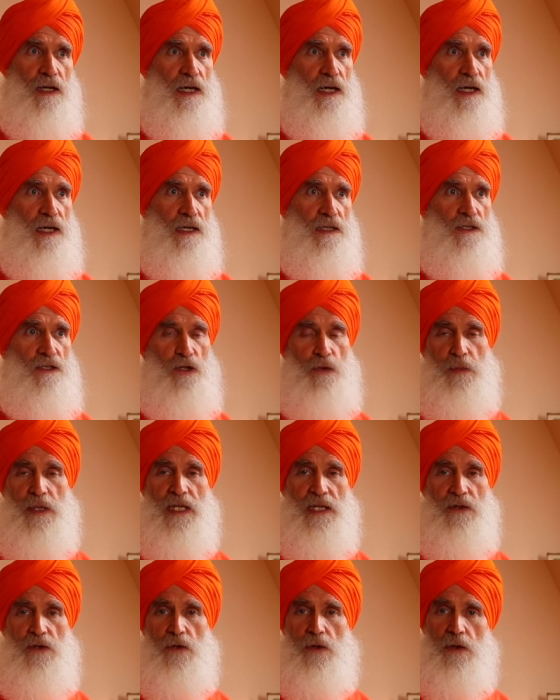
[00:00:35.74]
uh, so
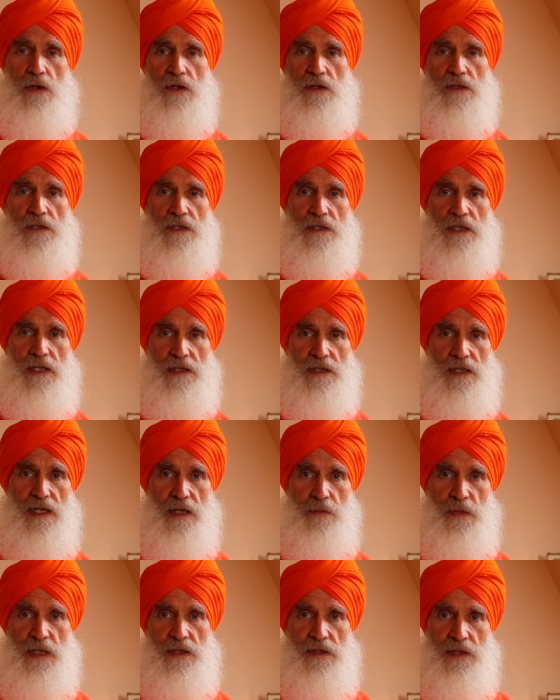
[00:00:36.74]
many thoughts that
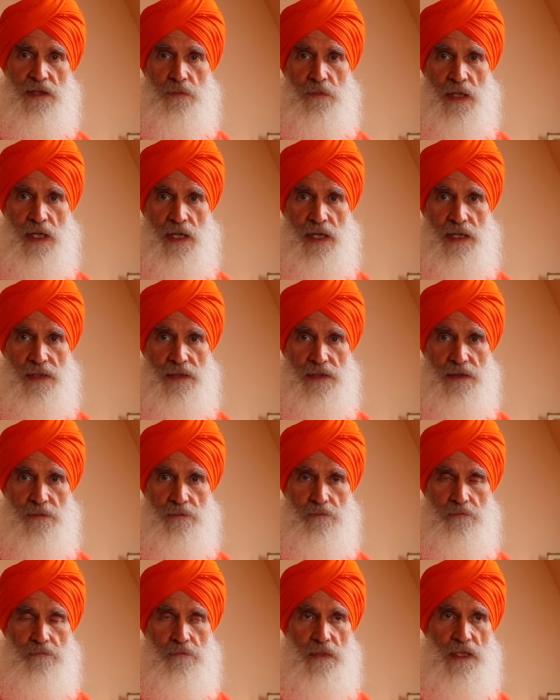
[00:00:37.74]
come into the mind.
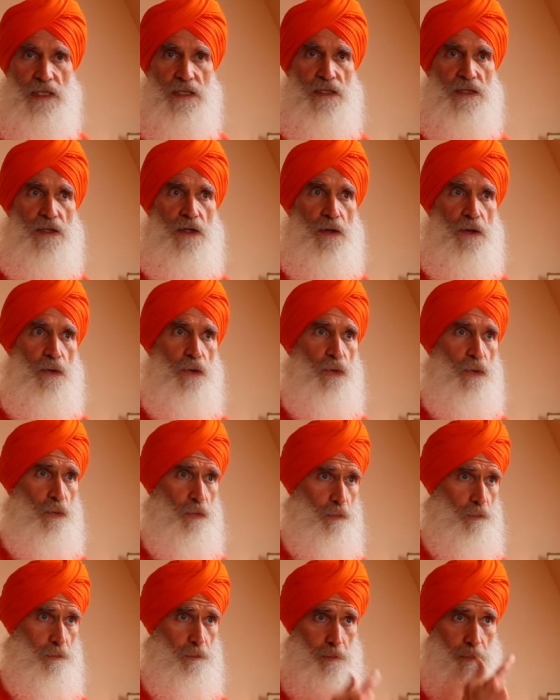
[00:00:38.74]
So,